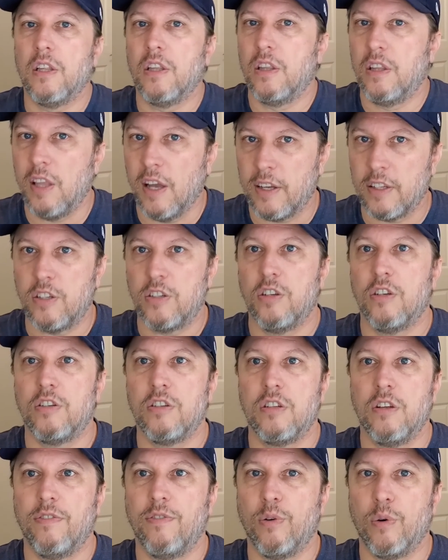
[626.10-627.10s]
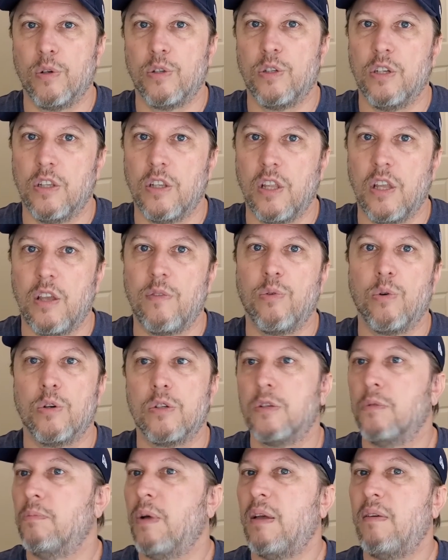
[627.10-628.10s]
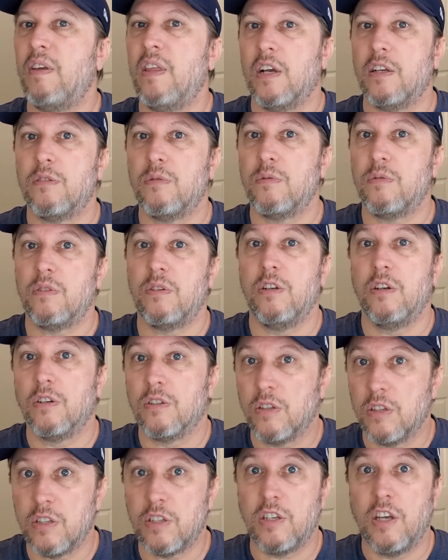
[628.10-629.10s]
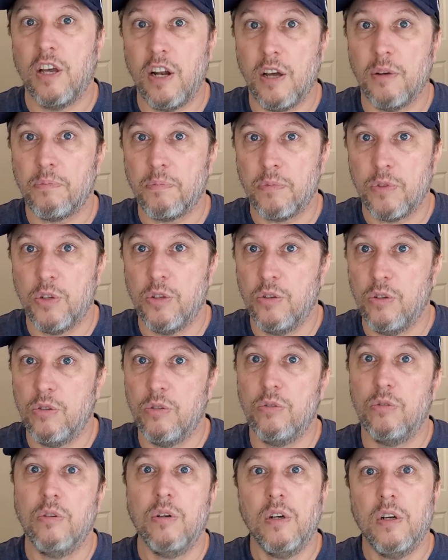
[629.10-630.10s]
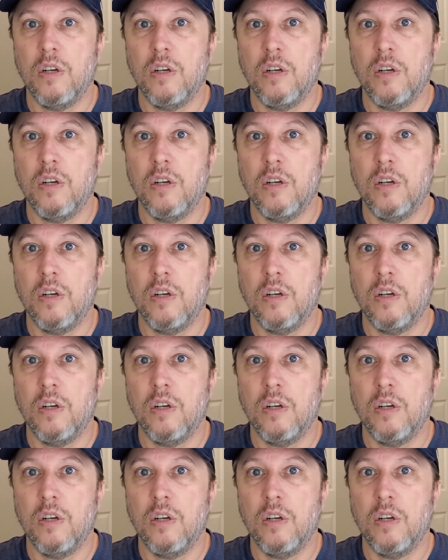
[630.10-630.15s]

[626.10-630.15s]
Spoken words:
that's just the fortunate thing for us. And maybe that's, the setup to